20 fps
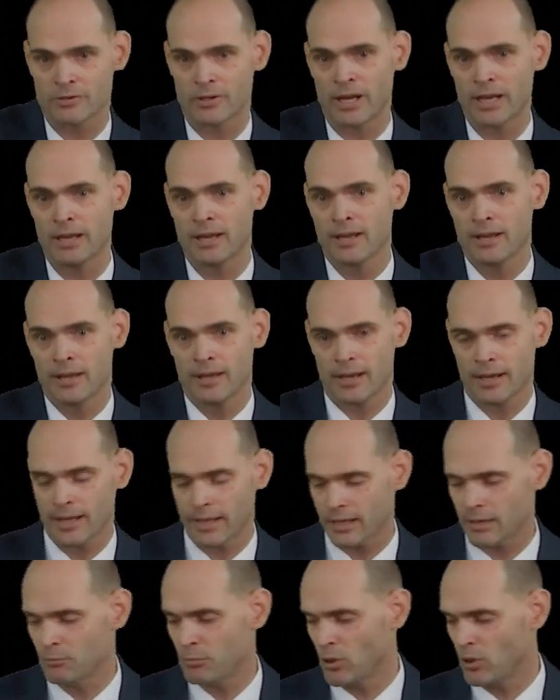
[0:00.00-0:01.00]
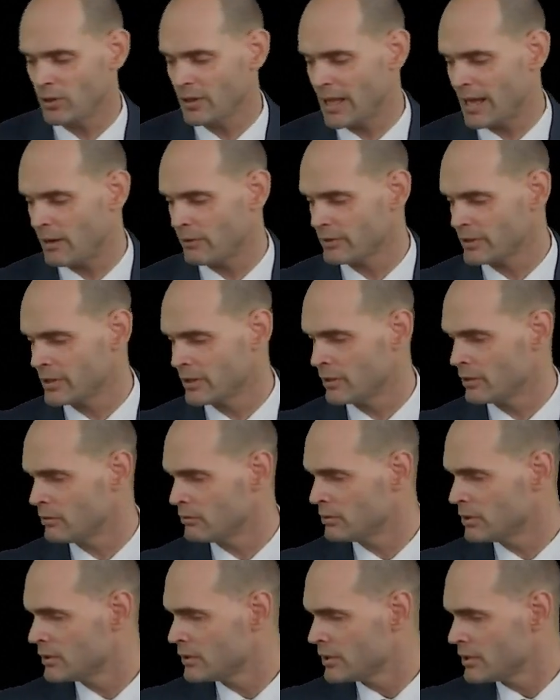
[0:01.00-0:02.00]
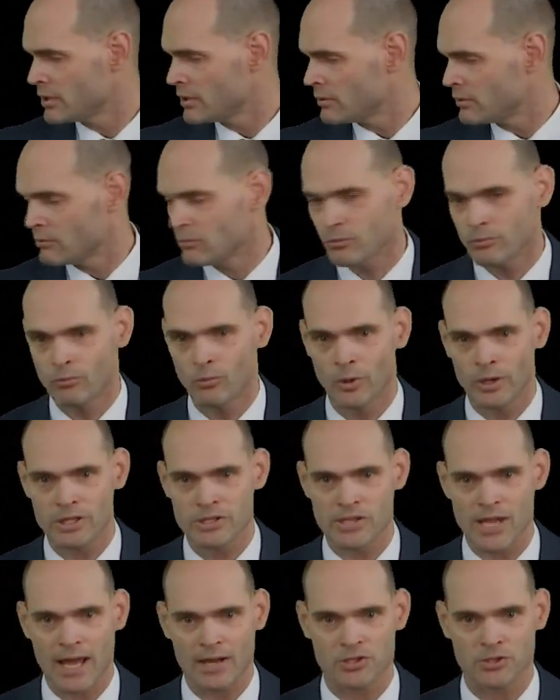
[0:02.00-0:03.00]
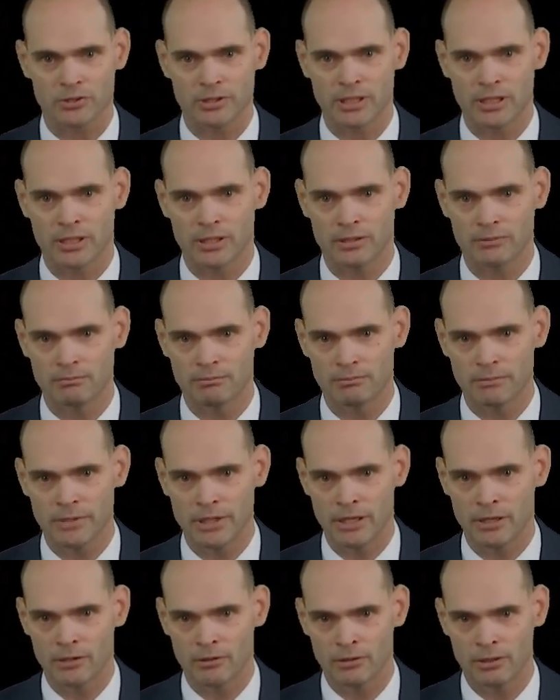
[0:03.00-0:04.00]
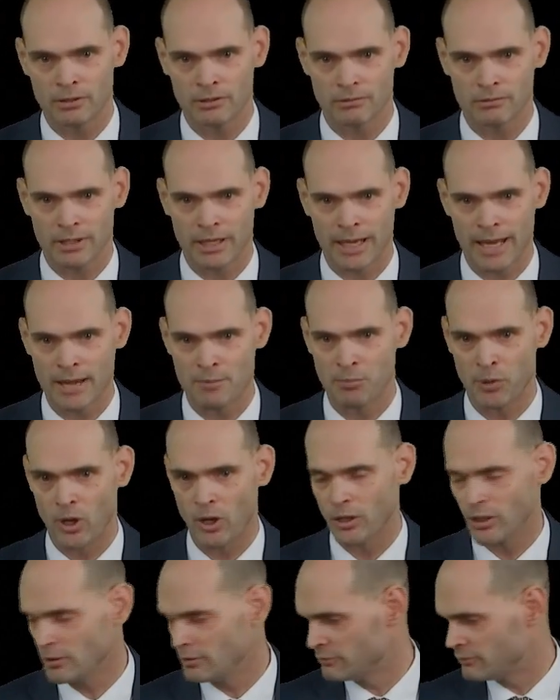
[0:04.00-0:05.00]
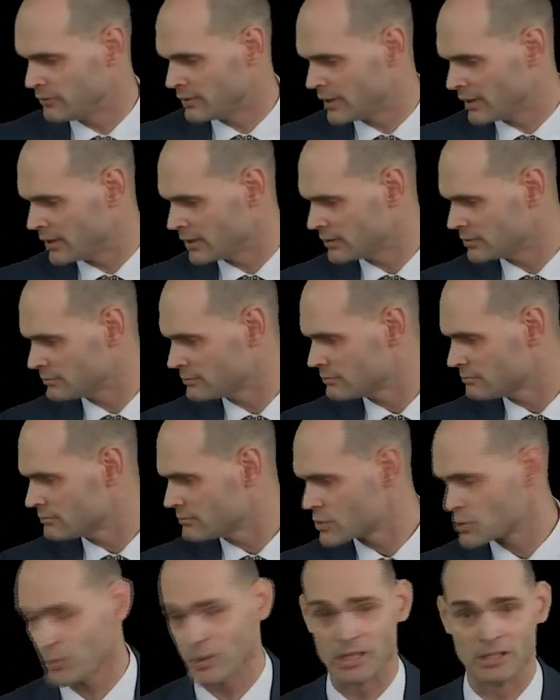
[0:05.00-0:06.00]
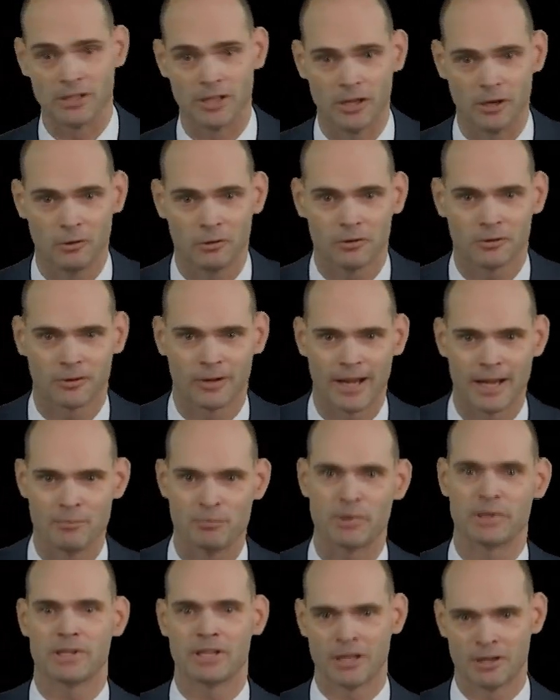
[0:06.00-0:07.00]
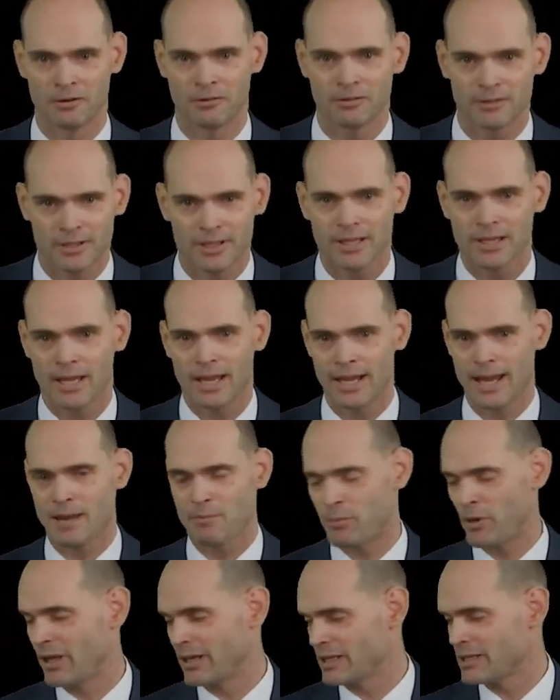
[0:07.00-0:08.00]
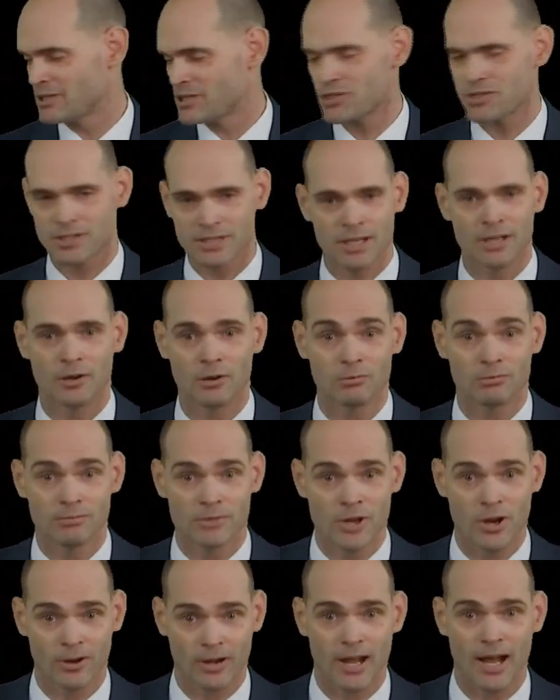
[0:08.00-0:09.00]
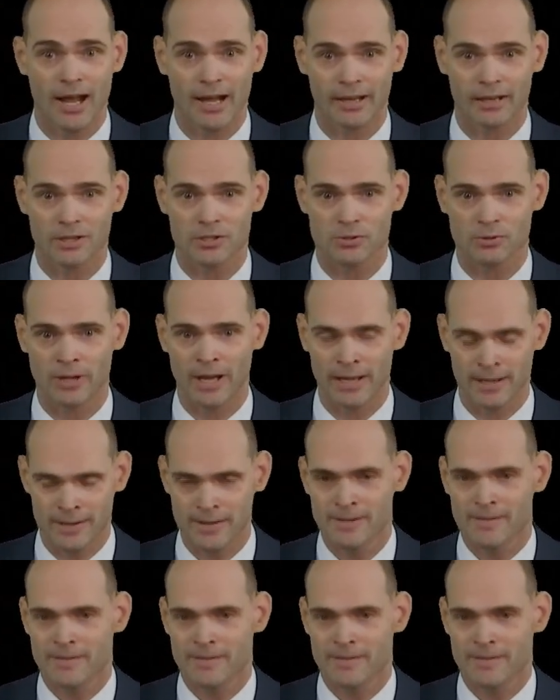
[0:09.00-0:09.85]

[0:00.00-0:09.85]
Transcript: right? And I can pull out, what is actually an 8-ball of sweet and low, right? But, an 8-ball, just, narcotics, right?